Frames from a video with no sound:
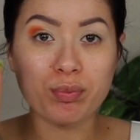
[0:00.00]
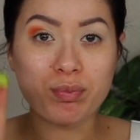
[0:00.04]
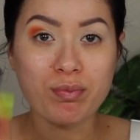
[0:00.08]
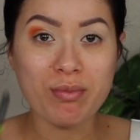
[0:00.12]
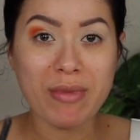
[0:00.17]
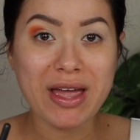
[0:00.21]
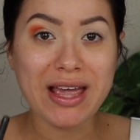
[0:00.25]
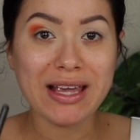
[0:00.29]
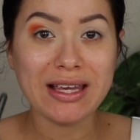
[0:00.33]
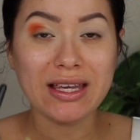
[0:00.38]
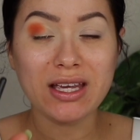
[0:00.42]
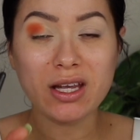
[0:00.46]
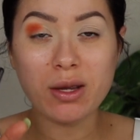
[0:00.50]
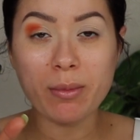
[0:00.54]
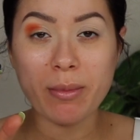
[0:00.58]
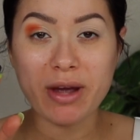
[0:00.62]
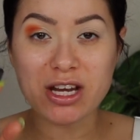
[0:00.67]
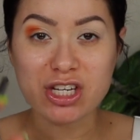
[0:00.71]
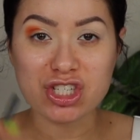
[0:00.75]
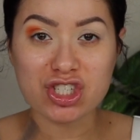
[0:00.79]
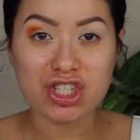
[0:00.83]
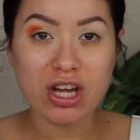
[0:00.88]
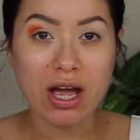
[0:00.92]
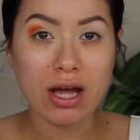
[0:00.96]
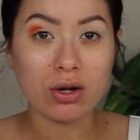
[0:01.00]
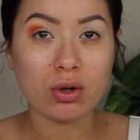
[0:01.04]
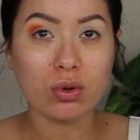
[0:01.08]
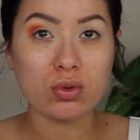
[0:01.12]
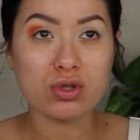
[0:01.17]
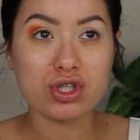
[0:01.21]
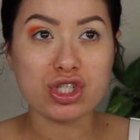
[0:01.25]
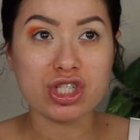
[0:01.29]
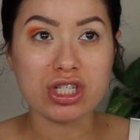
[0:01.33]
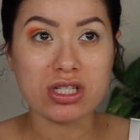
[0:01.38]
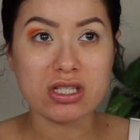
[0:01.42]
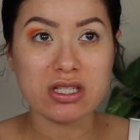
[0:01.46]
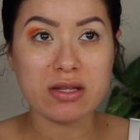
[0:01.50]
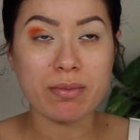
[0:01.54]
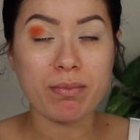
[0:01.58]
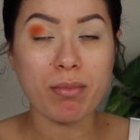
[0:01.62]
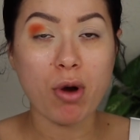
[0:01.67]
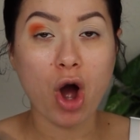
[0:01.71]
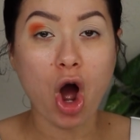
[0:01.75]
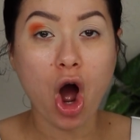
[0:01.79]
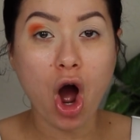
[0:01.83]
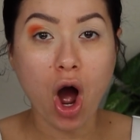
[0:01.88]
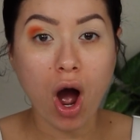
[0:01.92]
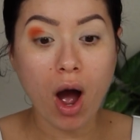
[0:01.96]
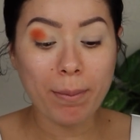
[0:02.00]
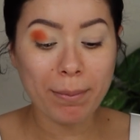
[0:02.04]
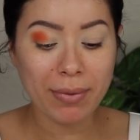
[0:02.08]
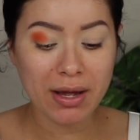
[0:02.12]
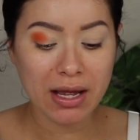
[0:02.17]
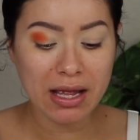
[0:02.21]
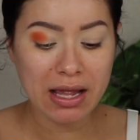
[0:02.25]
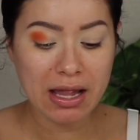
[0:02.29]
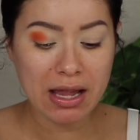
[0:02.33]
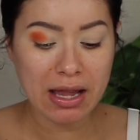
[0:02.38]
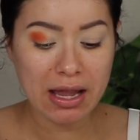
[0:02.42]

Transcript: making my shadow just pop.